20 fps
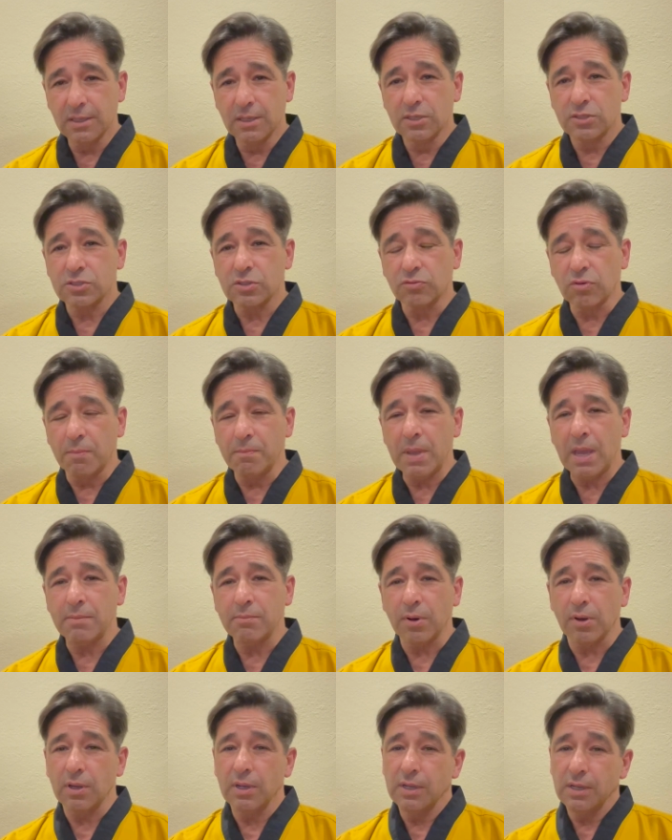So
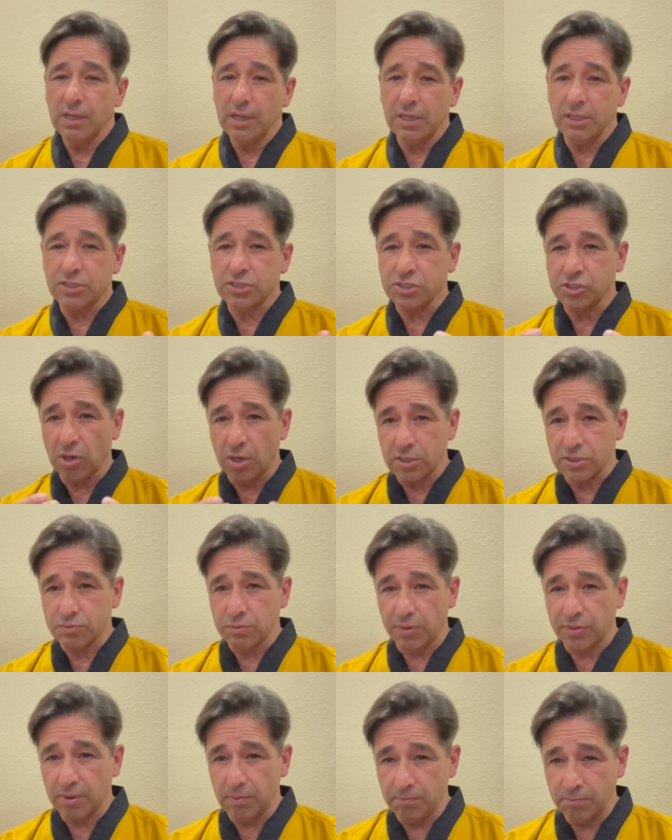remember, it starts
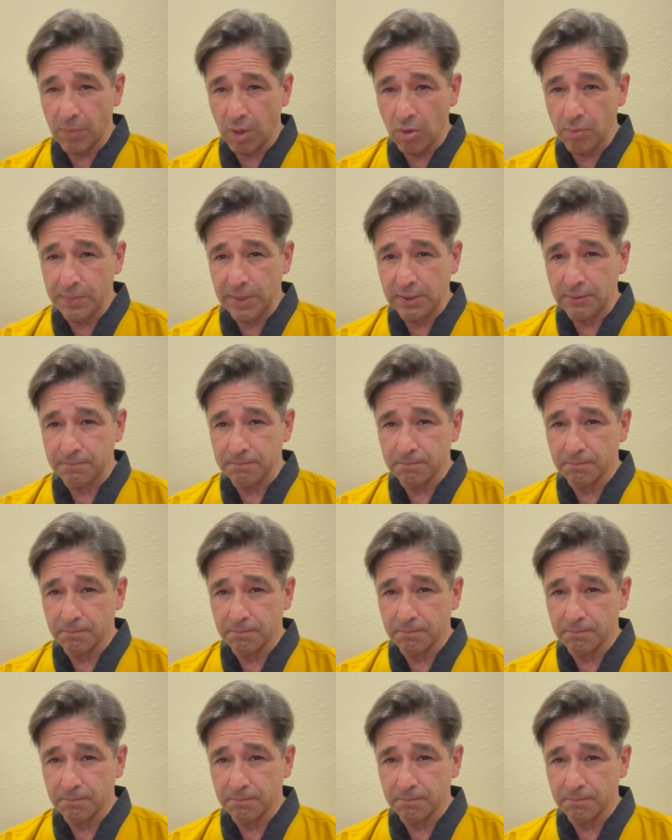with a moment,